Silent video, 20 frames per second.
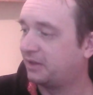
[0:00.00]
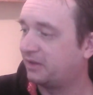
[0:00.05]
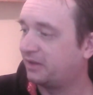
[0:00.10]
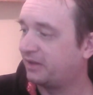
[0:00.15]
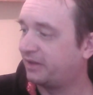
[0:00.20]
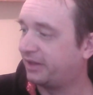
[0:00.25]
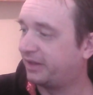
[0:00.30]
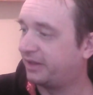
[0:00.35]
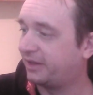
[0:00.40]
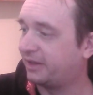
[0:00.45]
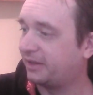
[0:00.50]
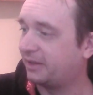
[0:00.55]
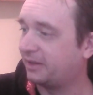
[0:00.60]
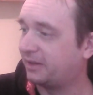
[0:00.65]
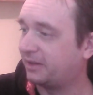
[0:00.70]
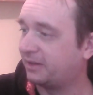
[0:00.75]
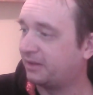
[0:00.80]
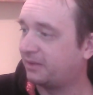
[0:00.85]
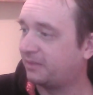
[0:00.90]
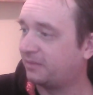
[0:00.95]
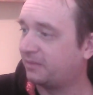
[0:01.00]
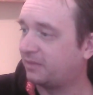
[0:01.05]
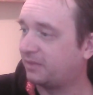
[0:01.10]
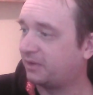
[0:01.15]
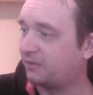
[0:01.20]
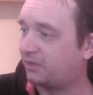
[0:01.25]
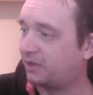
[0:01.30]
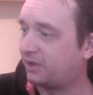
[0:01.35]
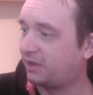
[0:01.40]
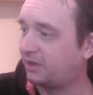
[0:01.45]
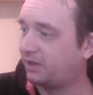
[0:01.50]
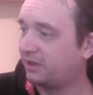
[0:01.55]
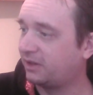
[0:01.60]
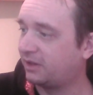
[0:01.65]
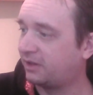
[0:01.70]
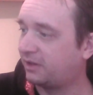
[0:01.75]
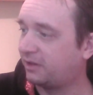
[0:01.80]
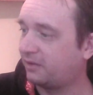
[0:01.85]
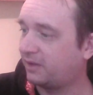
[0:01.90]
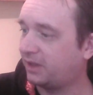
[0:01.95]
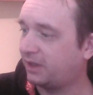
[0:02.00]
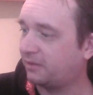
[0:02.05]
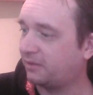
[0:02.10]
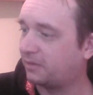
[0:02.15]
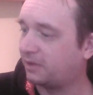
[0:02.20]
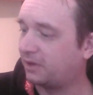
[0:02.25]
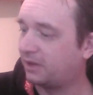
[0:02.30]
If you didn't, you do now.